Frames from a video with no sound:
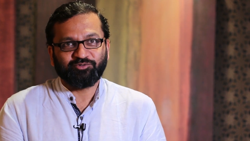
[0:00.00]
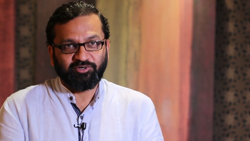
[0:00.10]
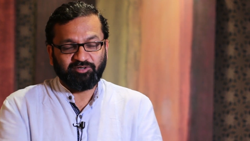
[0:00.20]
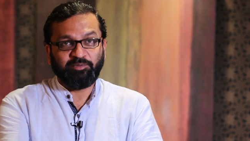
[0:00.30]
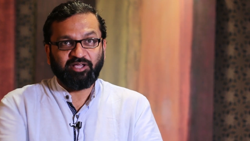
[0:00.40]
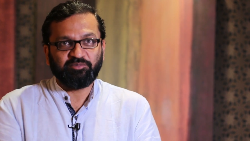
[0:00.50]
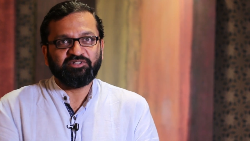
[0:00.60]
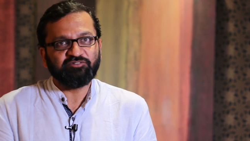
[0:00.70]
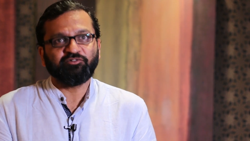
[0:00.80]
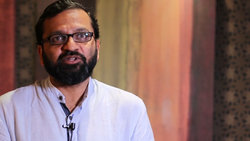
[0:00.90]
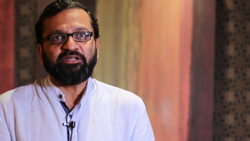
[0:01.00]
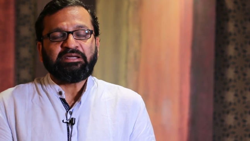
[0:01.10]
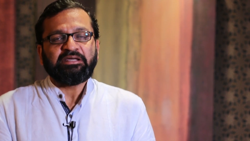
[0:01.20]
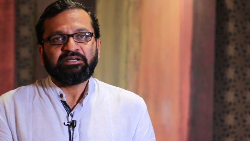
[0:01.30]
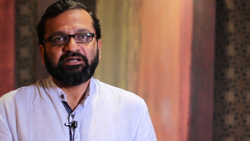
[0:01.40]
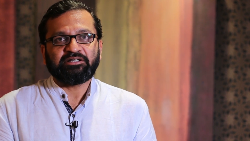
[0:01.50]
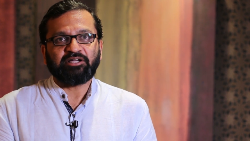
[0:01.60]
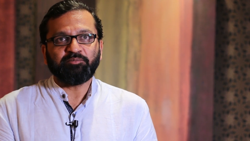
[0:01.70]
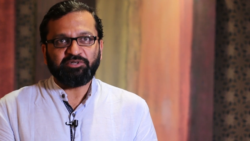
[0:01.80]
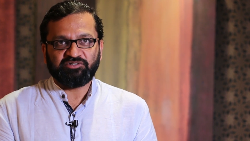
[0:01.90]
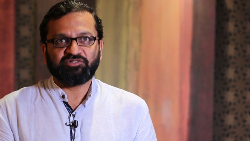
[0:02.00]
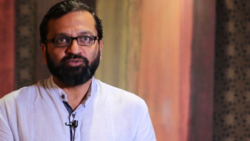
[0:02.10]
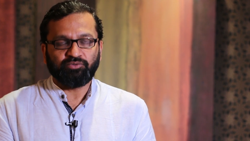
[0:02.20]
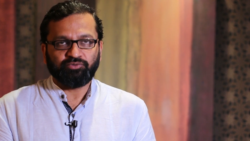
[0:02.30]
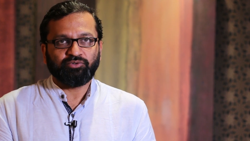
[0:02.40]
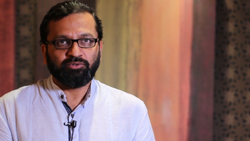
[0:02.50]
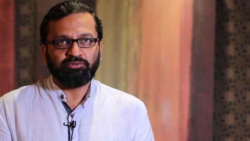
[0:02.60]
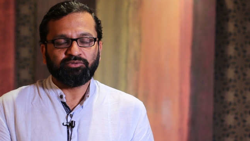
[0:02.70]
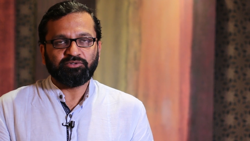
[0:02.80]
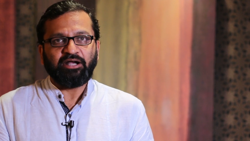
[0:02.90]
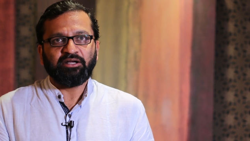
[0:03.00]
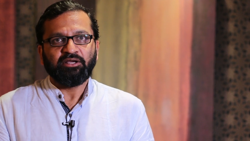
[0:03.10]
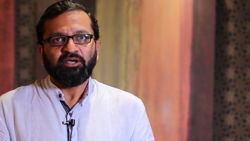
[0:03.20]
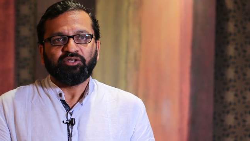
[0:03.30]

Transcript: so it will become easy for the companies to, do that.